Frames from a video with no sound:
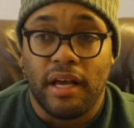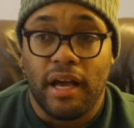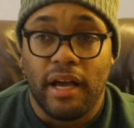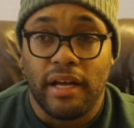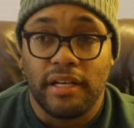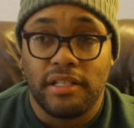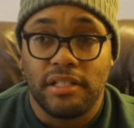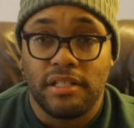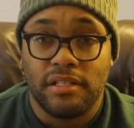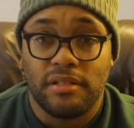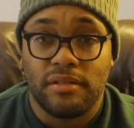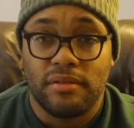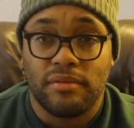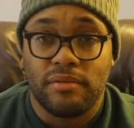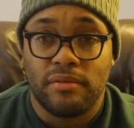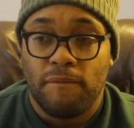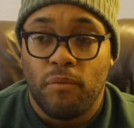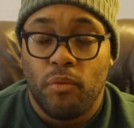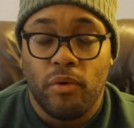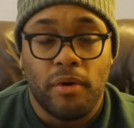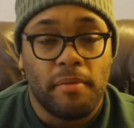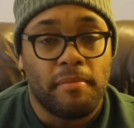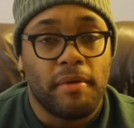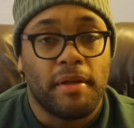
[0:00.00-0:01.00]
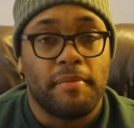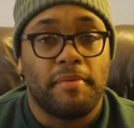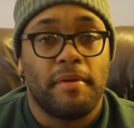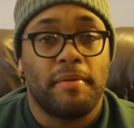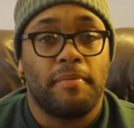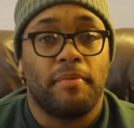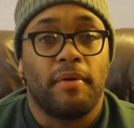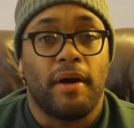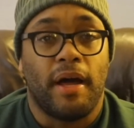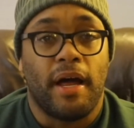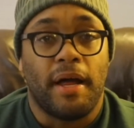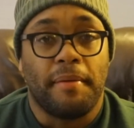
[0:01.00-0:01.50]
I just want to make
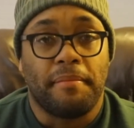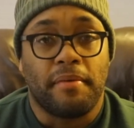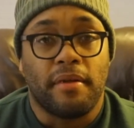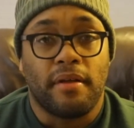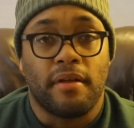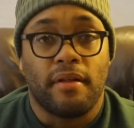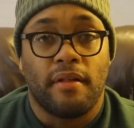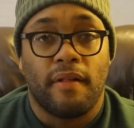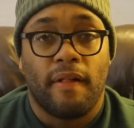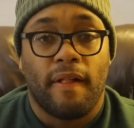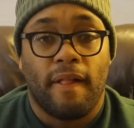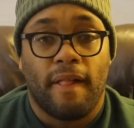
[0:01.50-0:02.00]
people happy.